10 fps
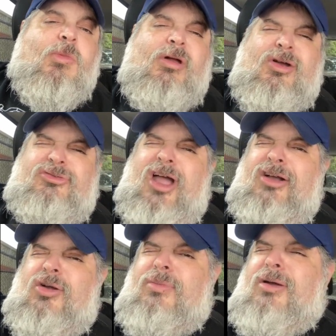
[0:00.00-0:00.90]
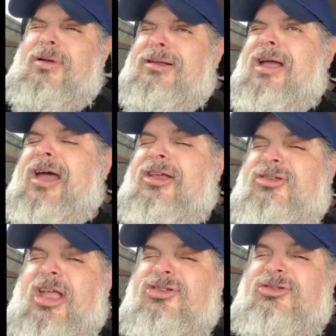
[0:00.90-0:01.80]
Oh, Taco Bell, my God,
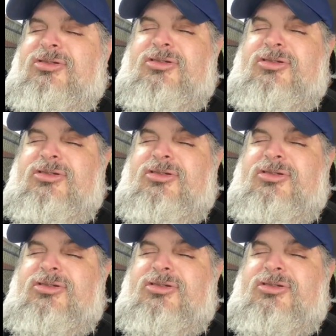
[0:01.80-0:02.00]
that's